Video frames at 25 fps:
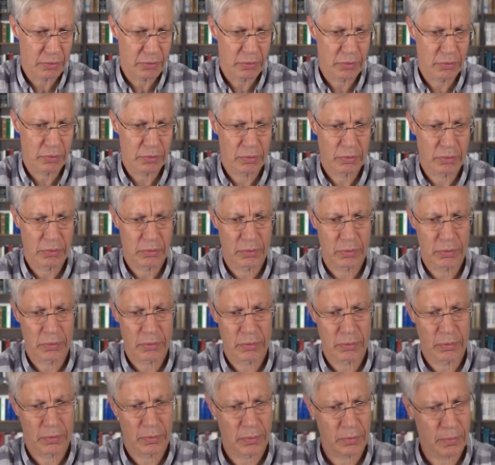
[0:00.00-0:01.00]

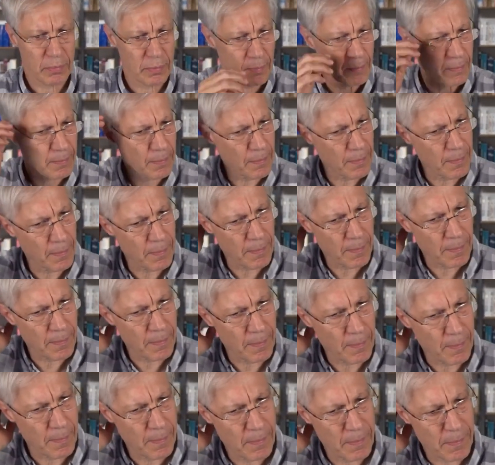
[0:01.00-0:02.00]

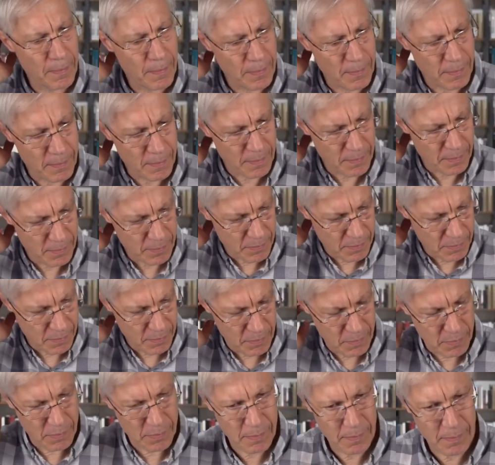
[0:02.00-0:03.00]

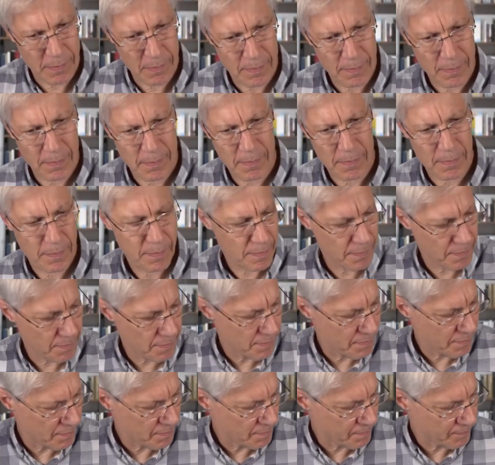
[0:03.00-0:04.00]

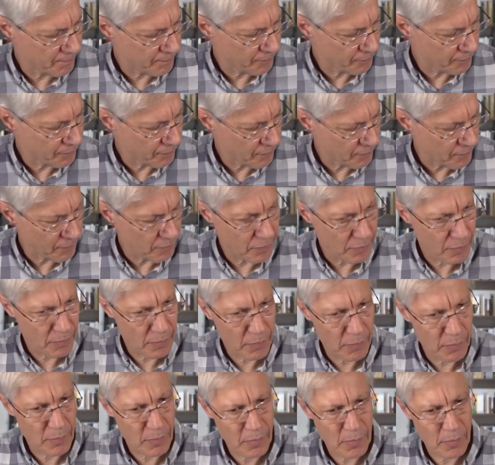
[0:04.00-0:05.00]

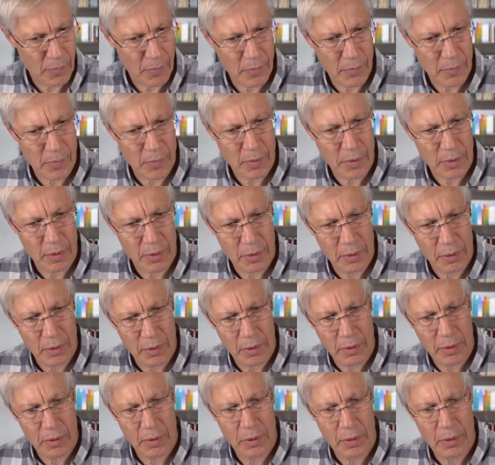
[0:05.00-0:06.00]

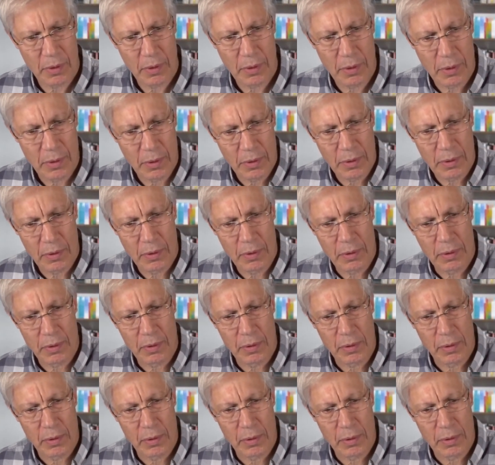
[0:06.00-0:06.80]
(silence)